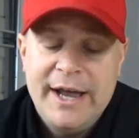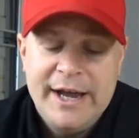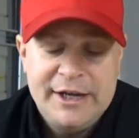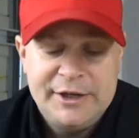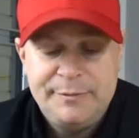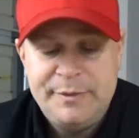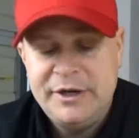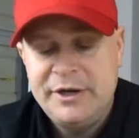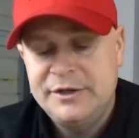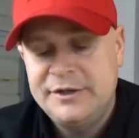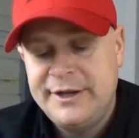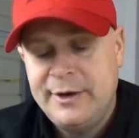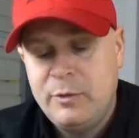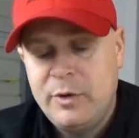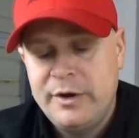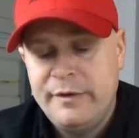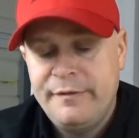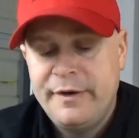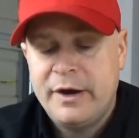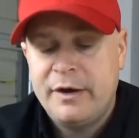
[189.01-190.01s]
is because they
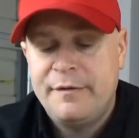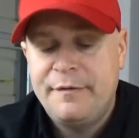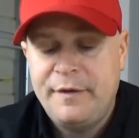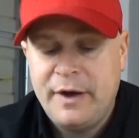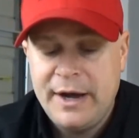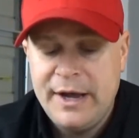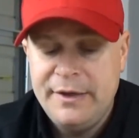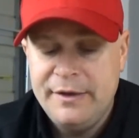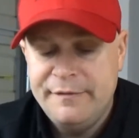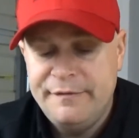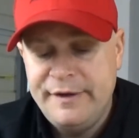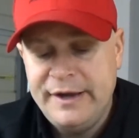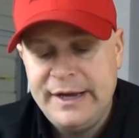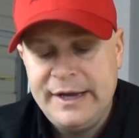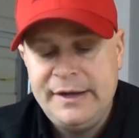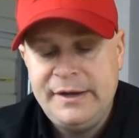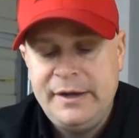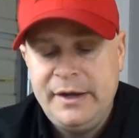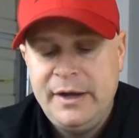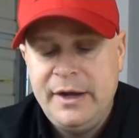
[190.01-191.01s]
want to verify the
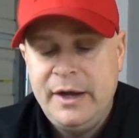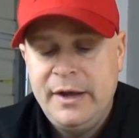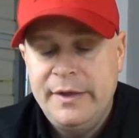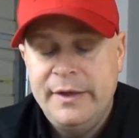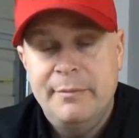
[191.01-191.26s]
VIN,